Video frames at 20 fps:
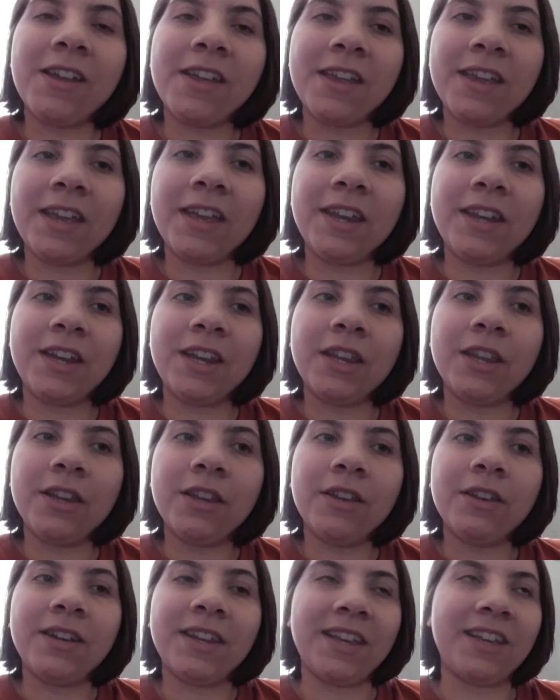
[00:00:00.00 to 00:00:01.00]
in,
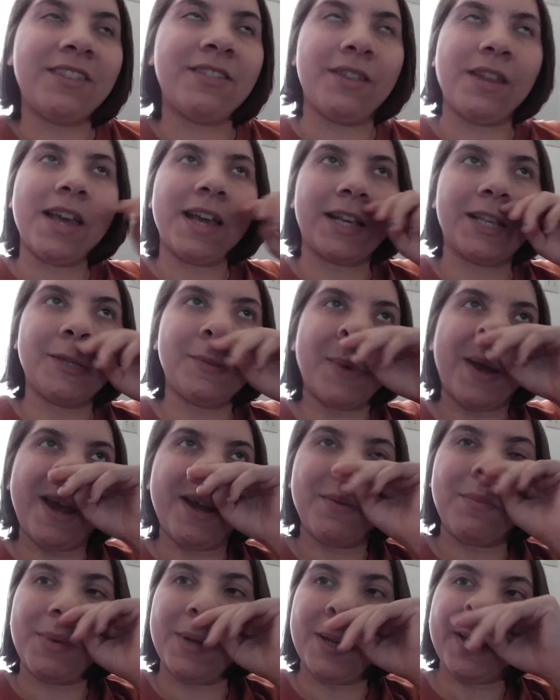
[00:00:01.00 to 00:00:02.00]
it's not
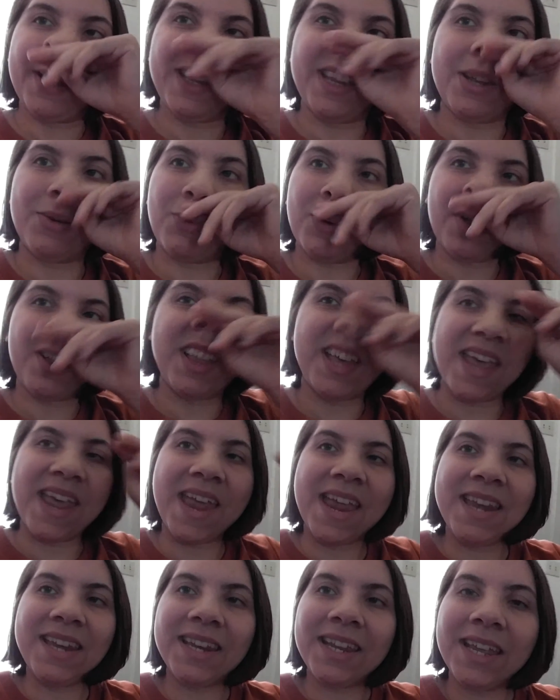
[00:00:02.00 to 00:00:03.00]
expired, but it will
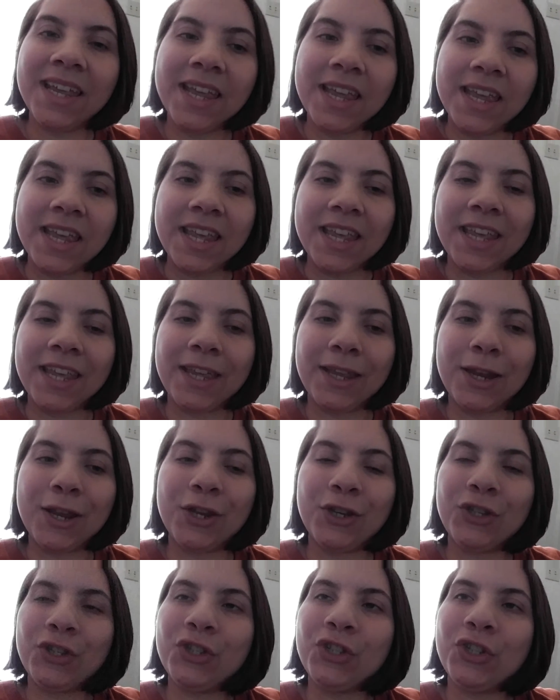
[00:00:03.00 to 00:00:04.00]
end in
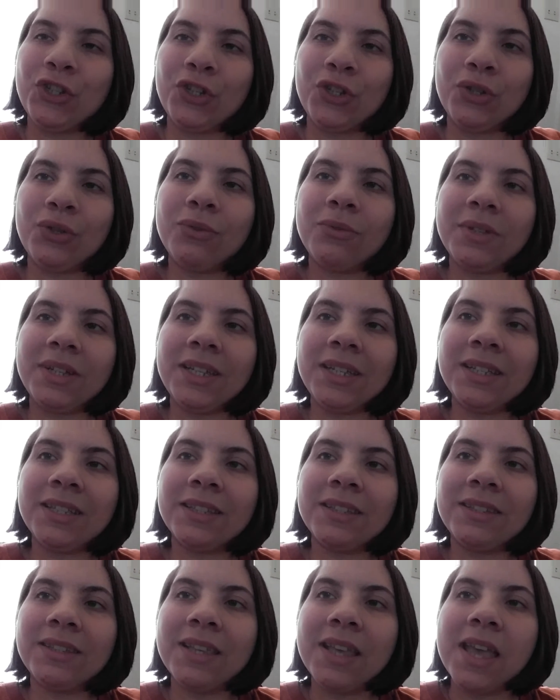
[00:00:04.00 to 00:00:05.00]
two
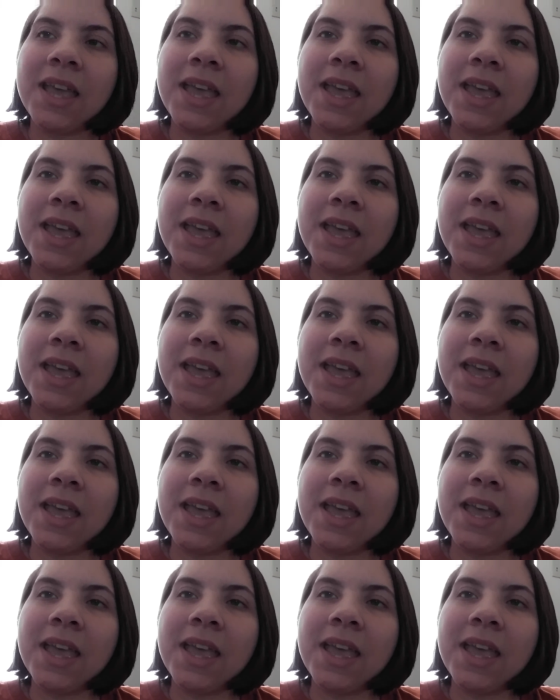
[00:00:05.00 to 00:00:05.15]
weeks.